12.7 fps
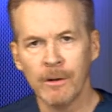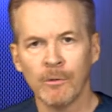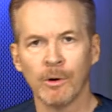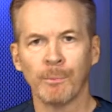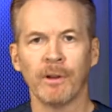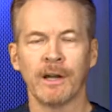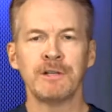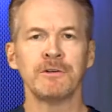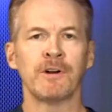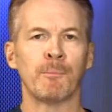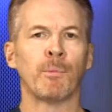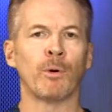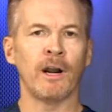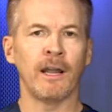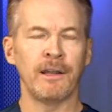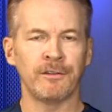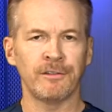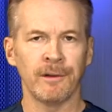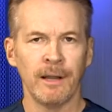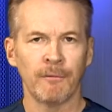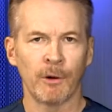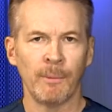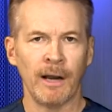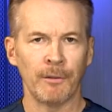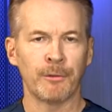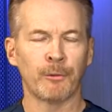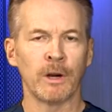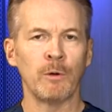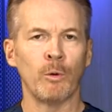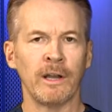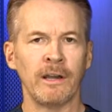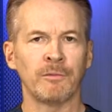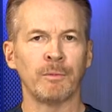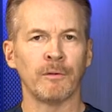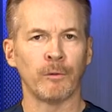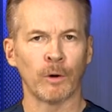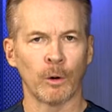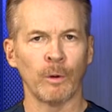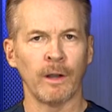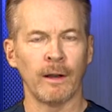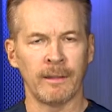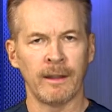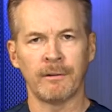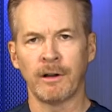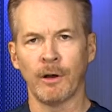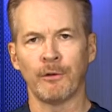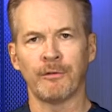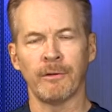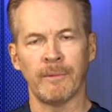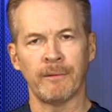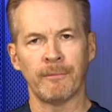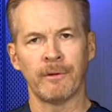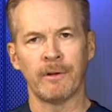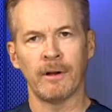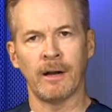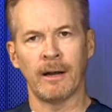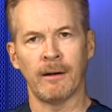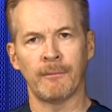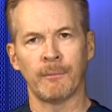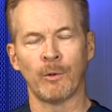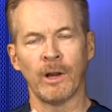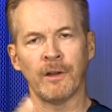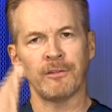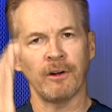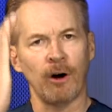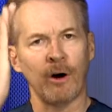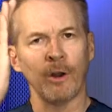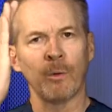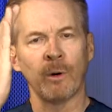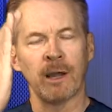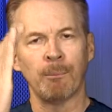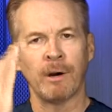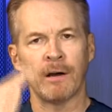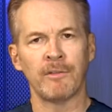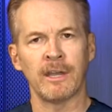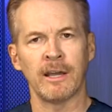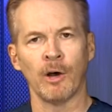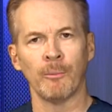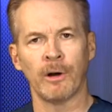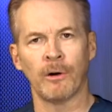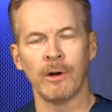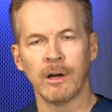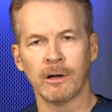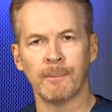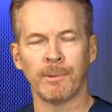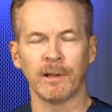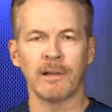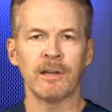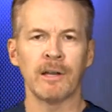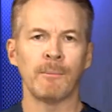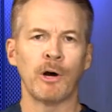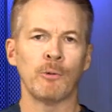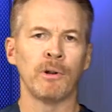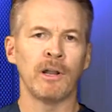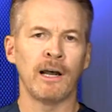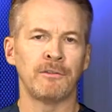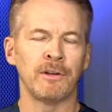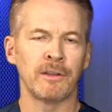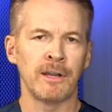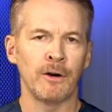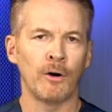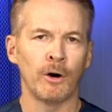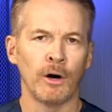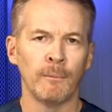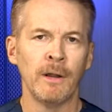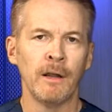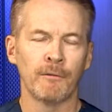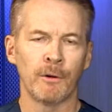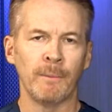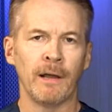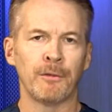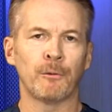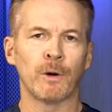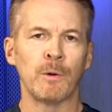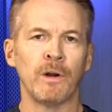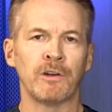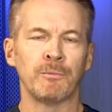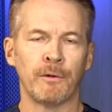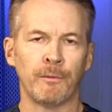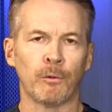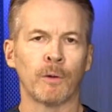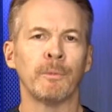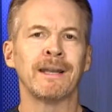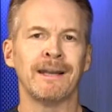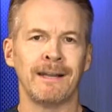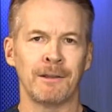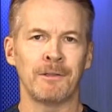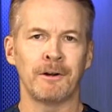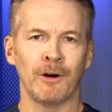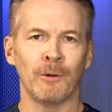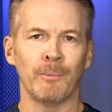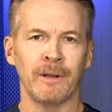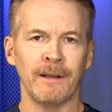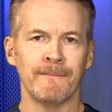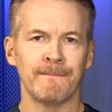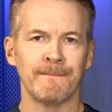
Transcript: we'll place you in a brace for about 3 weeks that goes from the wrist all the way above the elbow, completely immobilizing the arm for about 3 weeks before beginning therapy.